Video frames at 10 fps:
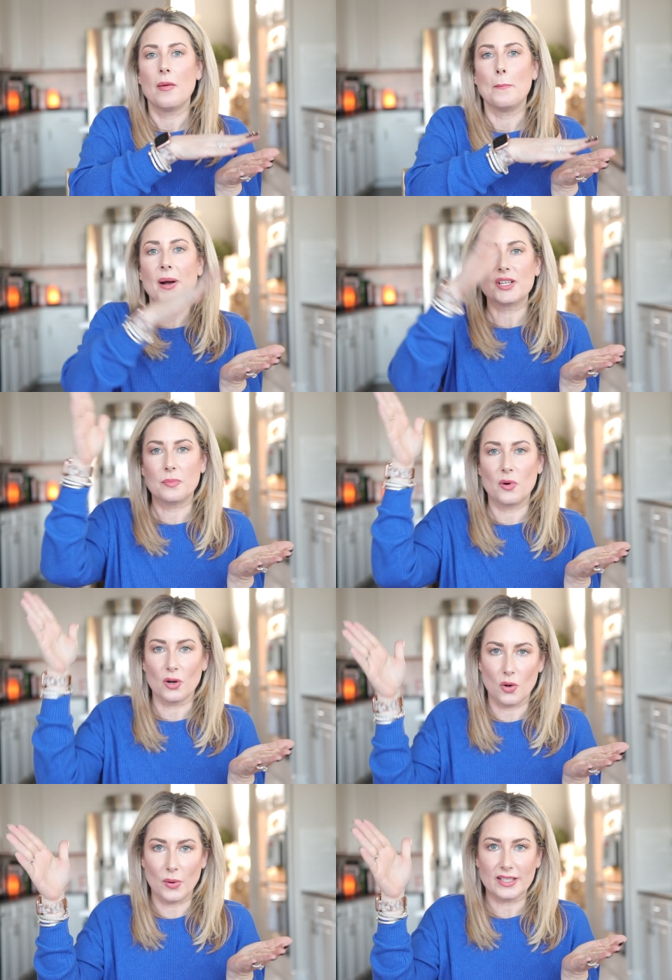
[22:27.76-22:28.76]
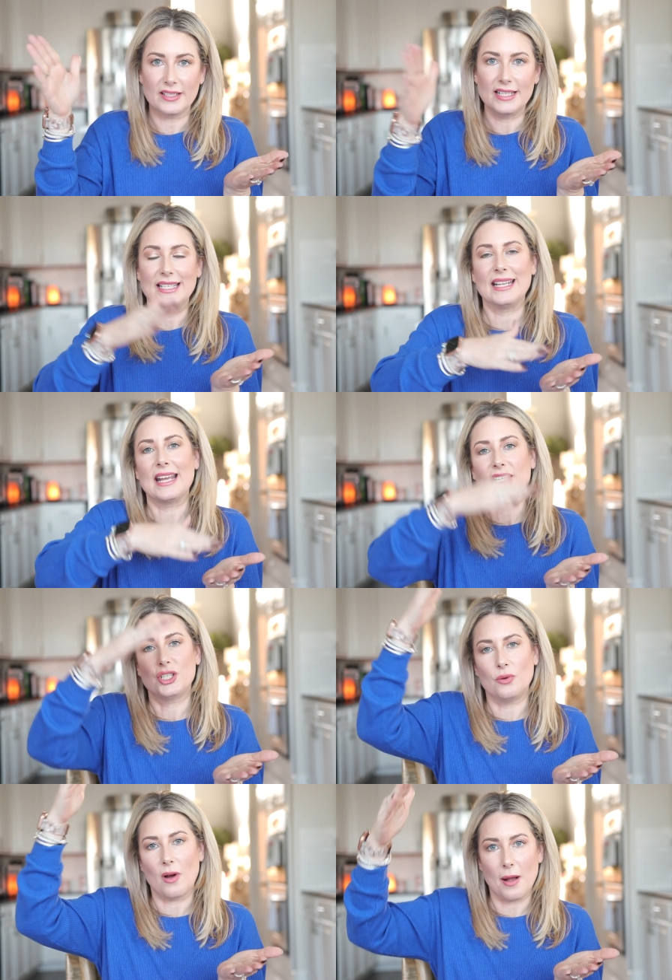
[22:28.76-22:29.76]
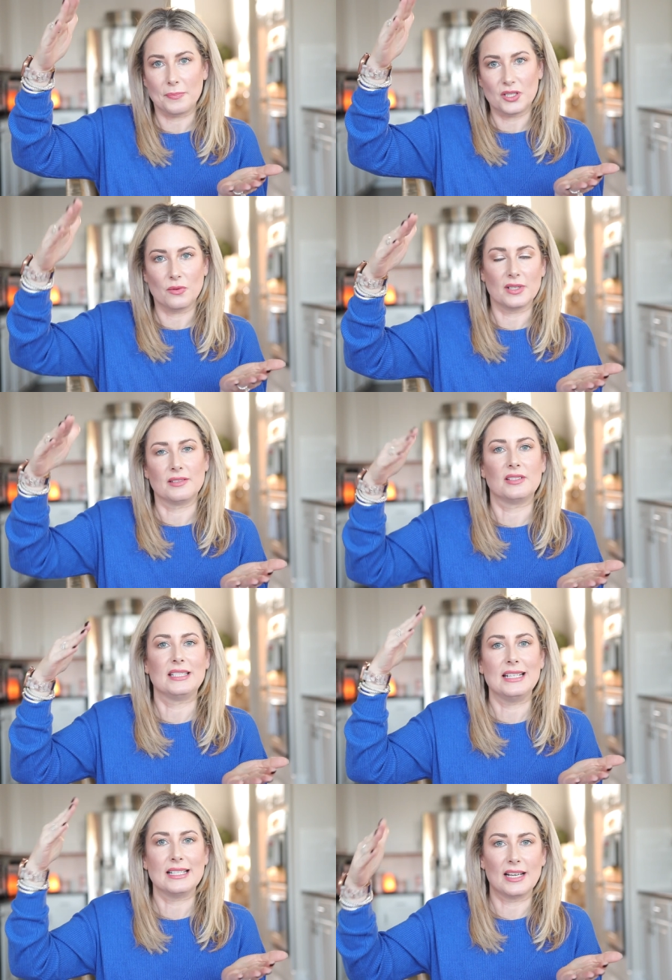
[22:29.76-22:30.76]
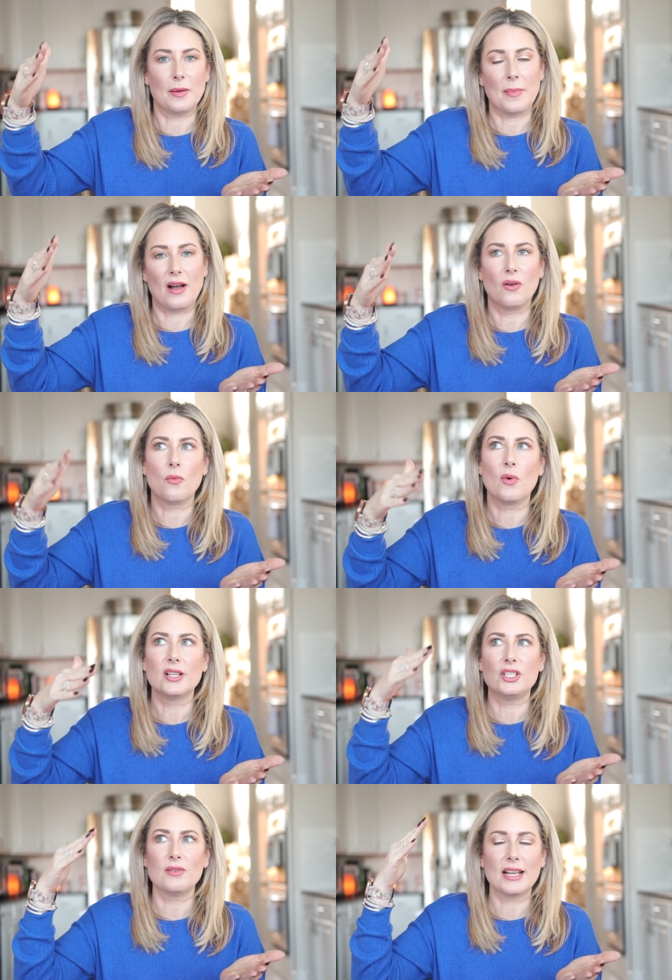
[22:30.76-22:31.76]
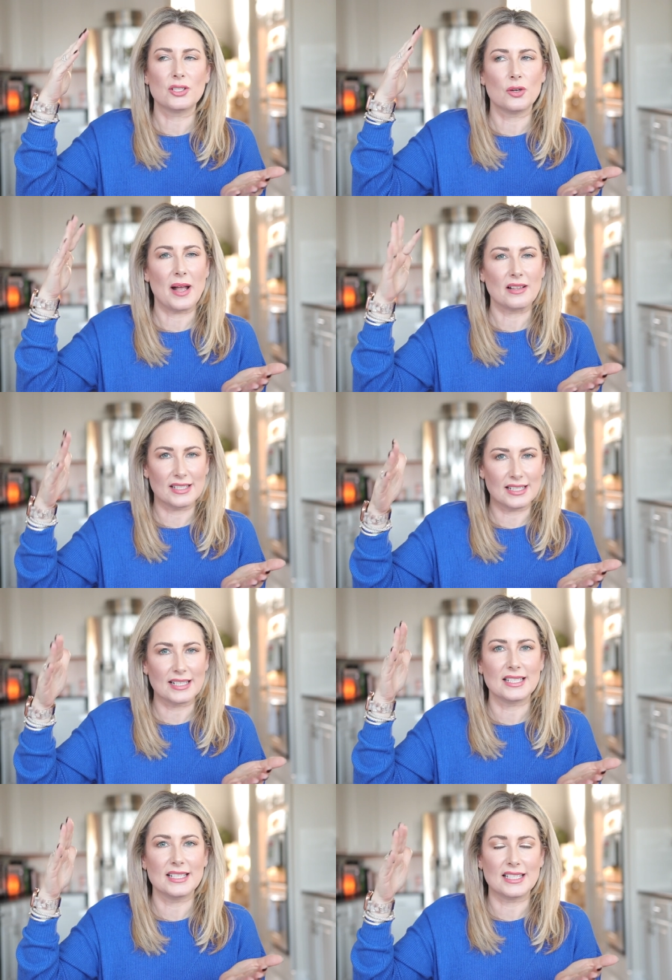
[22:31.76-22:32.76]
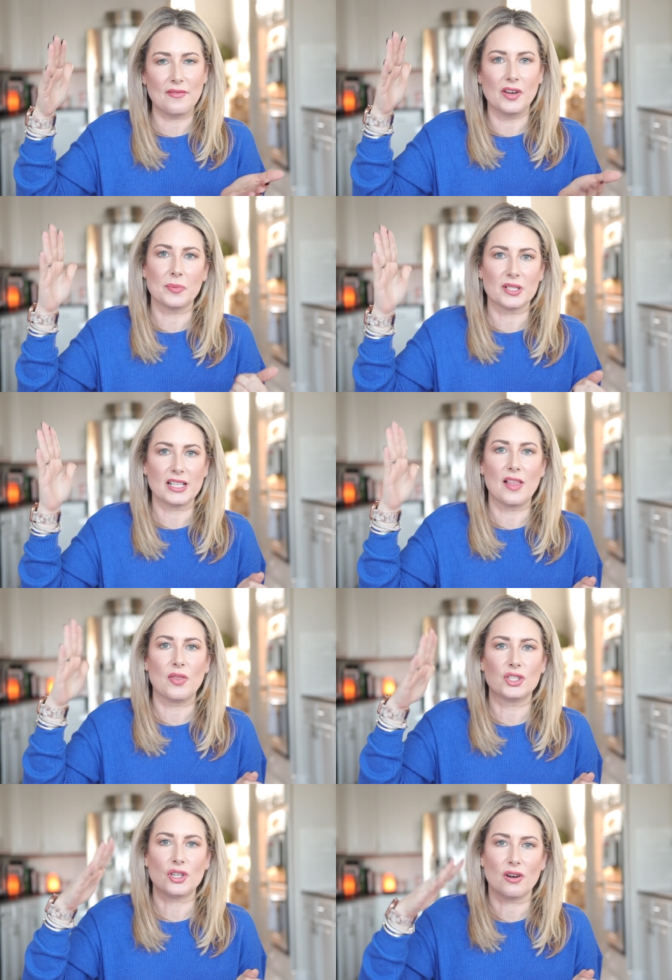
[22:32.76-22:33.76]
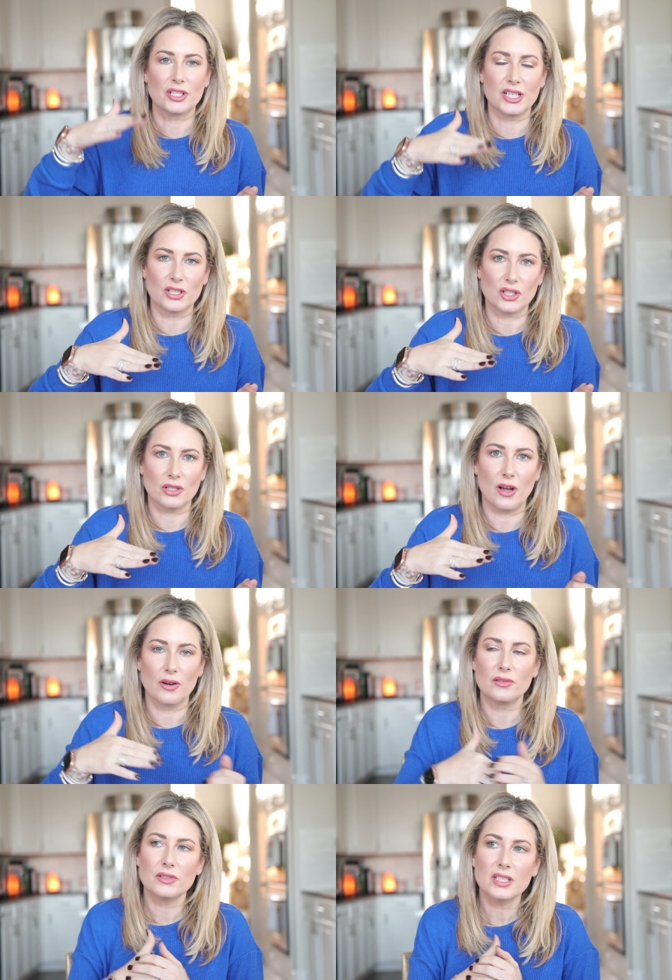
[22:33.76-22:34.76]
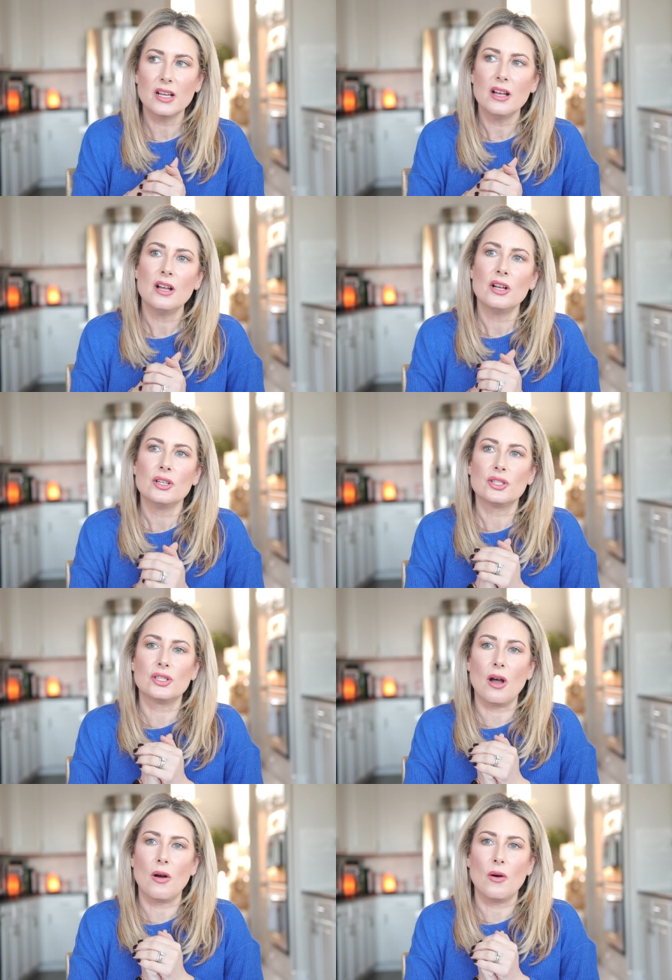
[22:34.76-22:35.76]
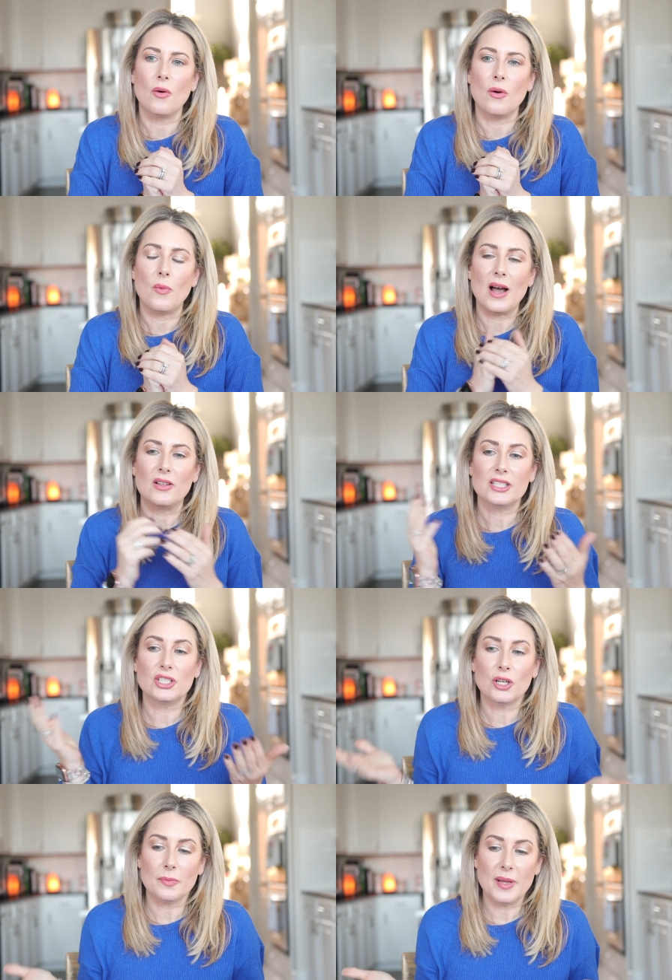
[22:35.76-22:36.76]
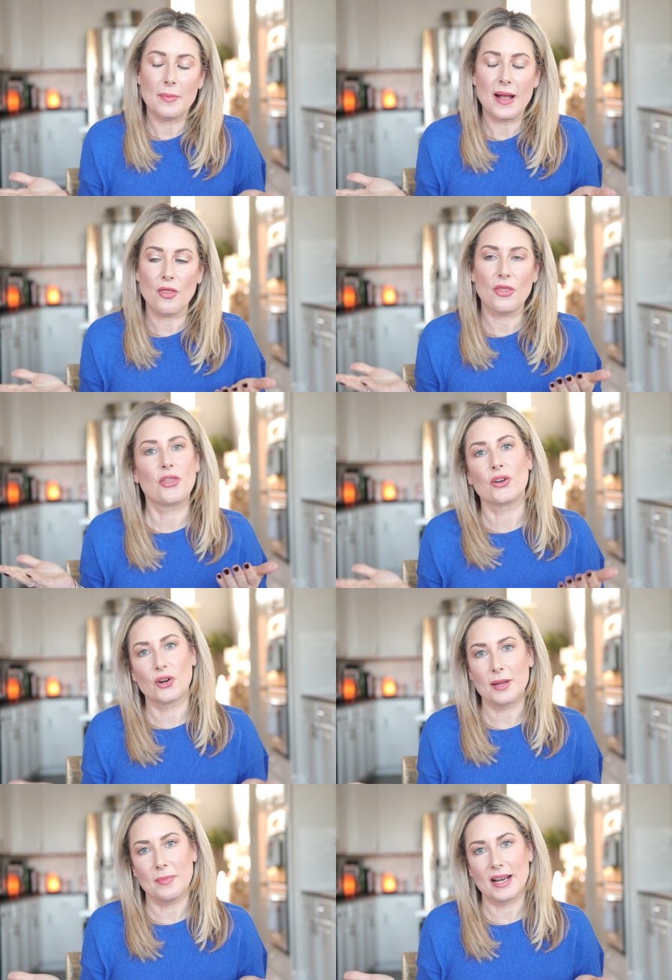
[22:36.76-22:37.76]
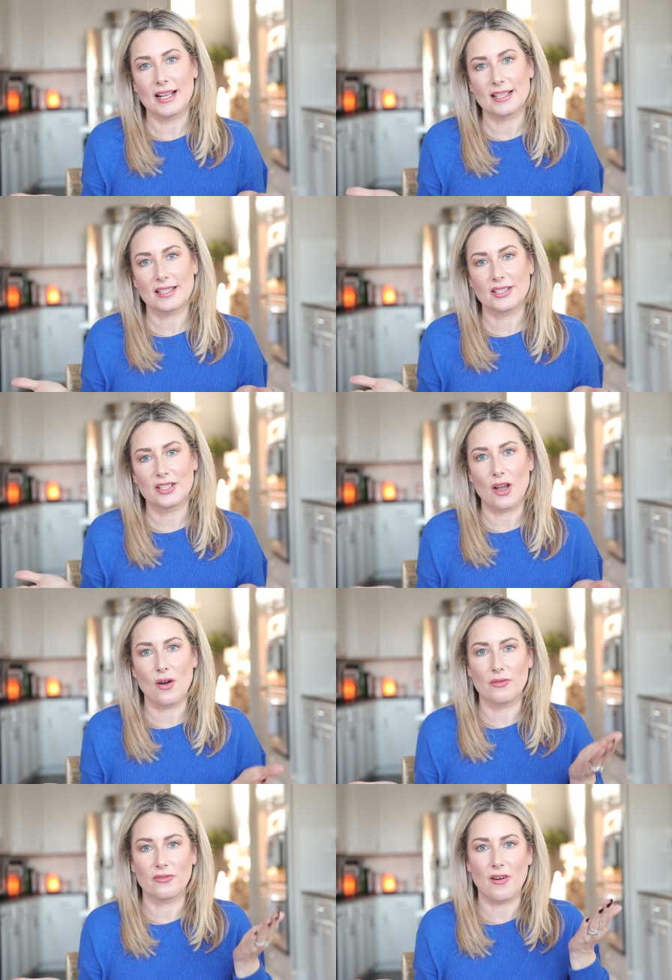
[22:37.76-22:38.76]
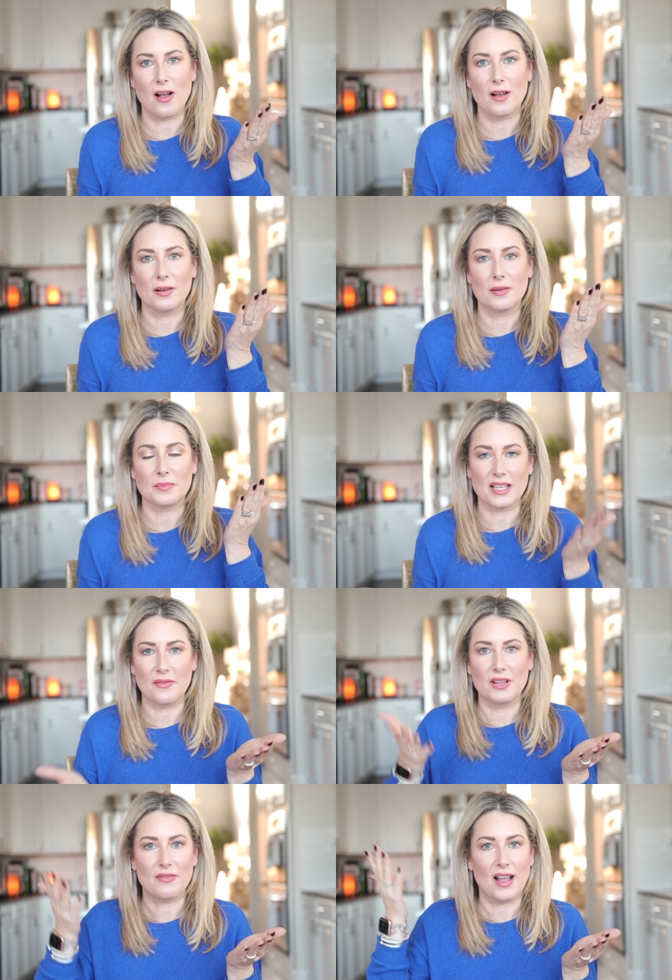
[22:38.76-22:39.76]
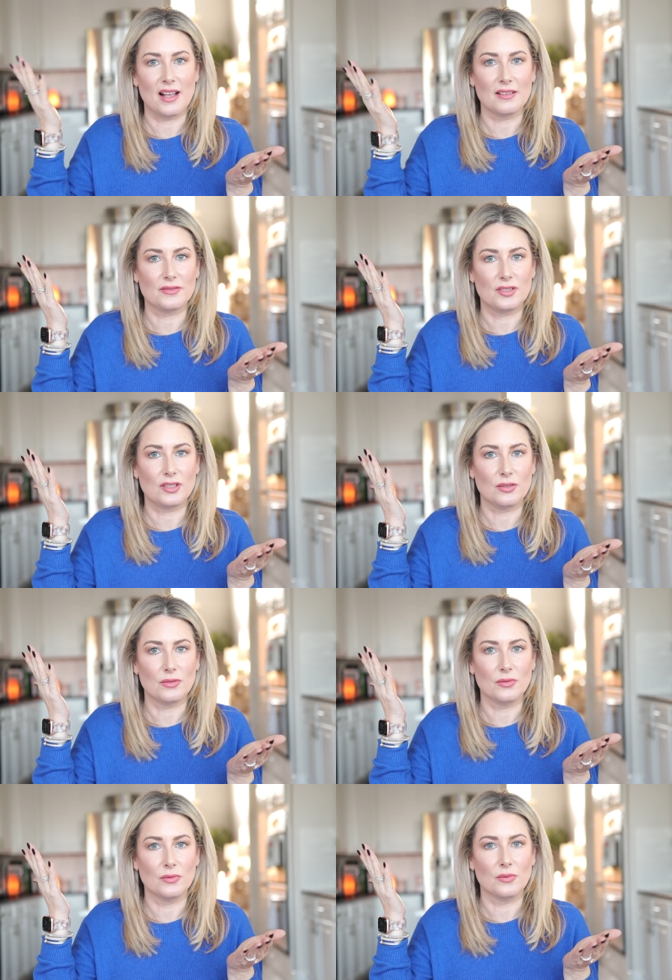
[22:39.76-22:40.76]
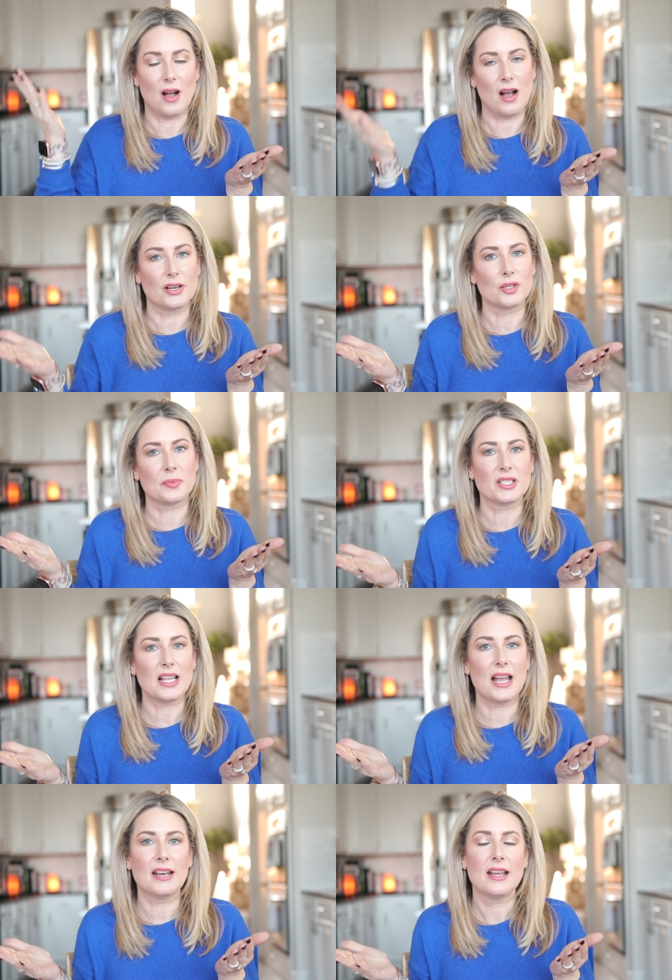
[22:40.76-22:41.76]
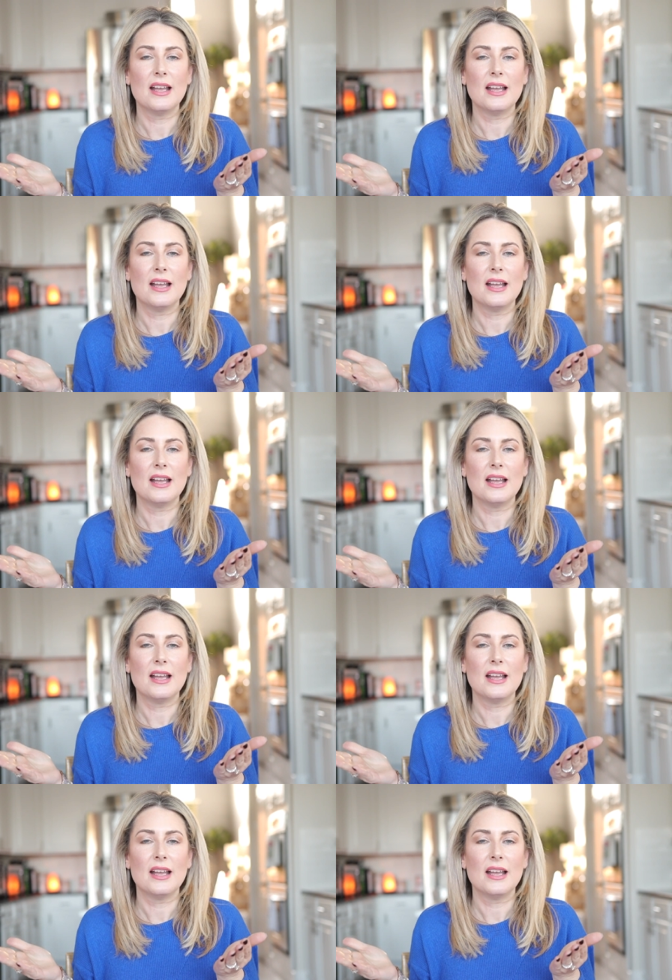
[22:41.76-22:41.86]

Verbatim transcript: much more quickly to get you up to a decent amount. Once you get to about 60, 70%, the charging slows. So while it took me about 30 minutes to go from 75 to 100%,